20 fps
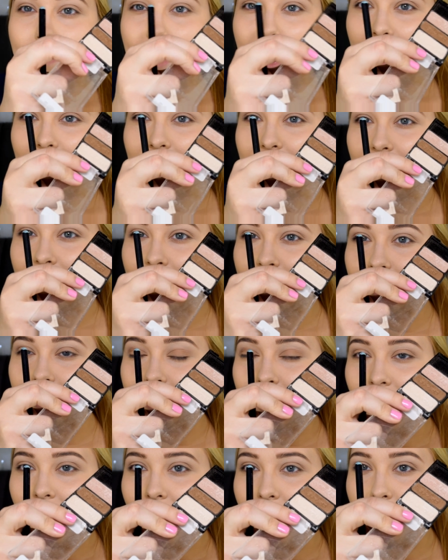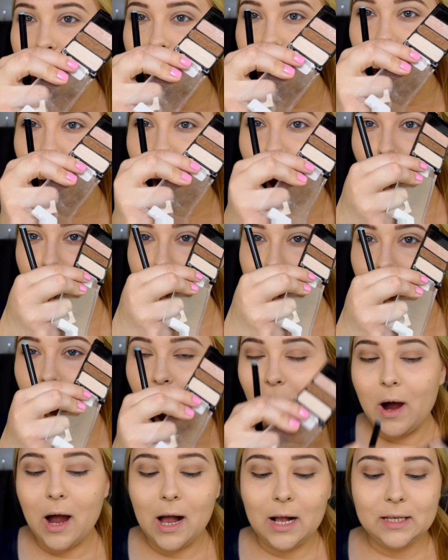palette from Wet
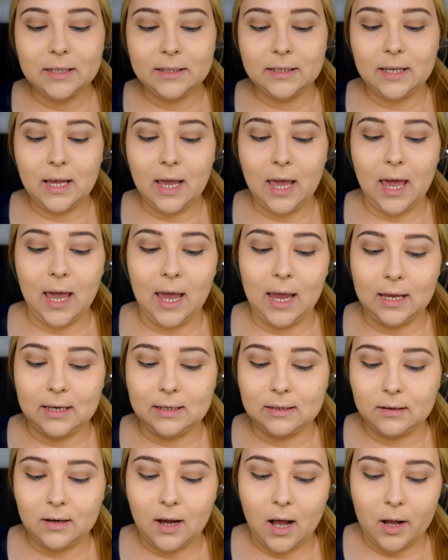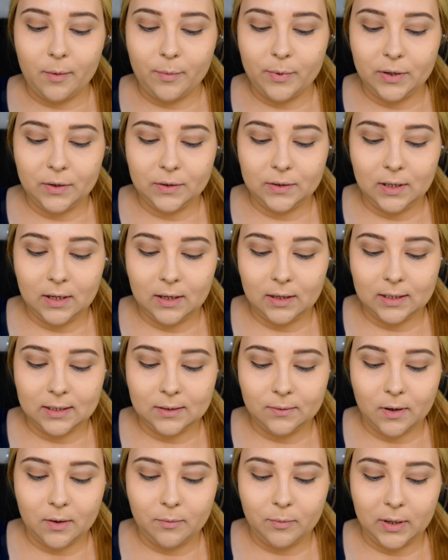n Wild, and I'll be using
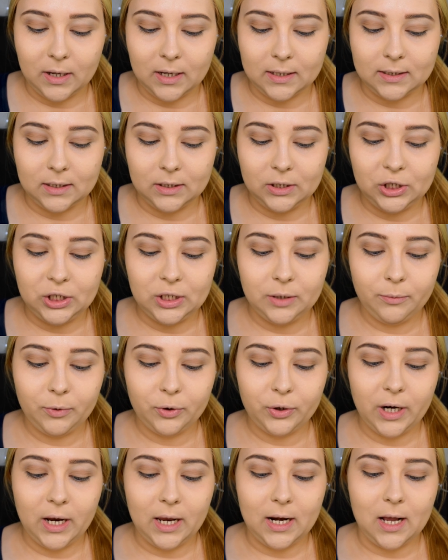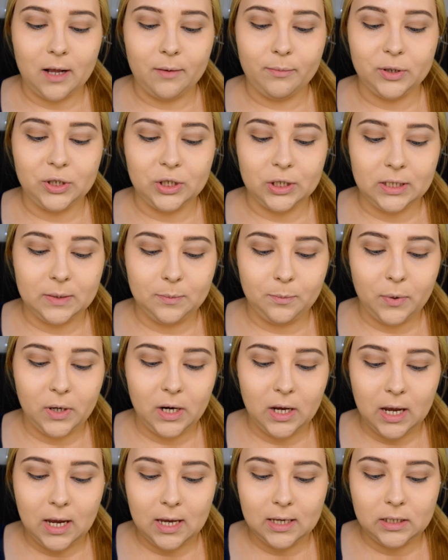this one because it's shimmery, and I'll be just
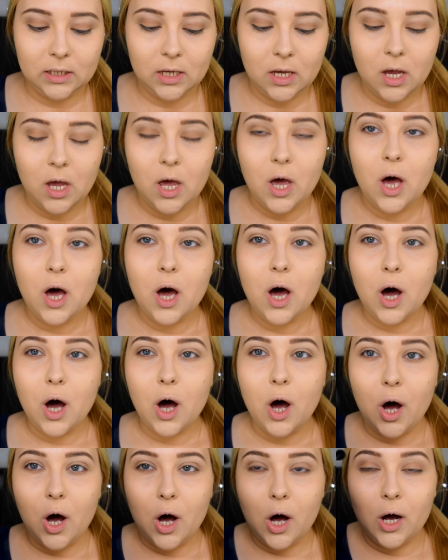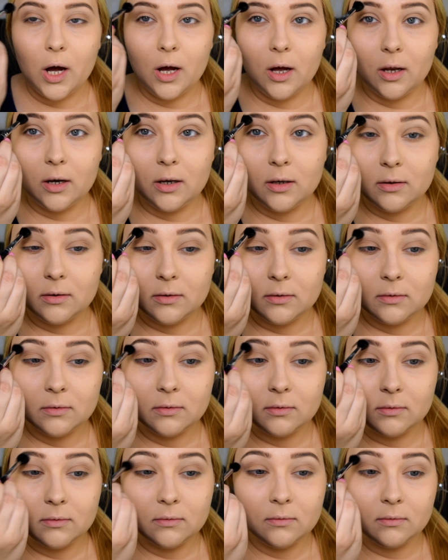putting it on
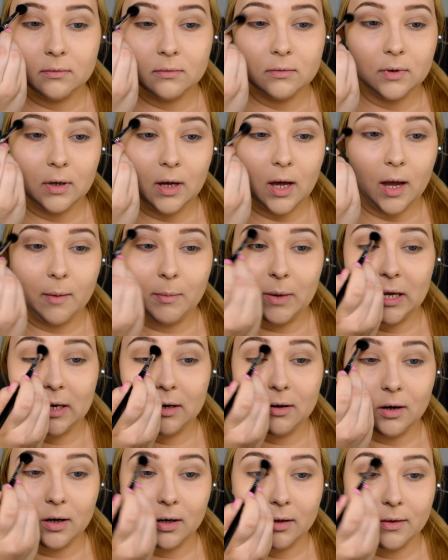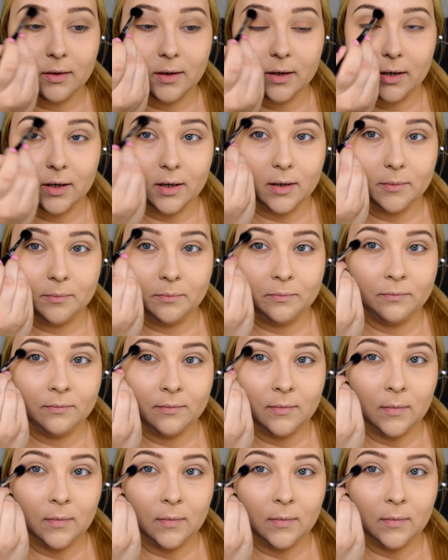the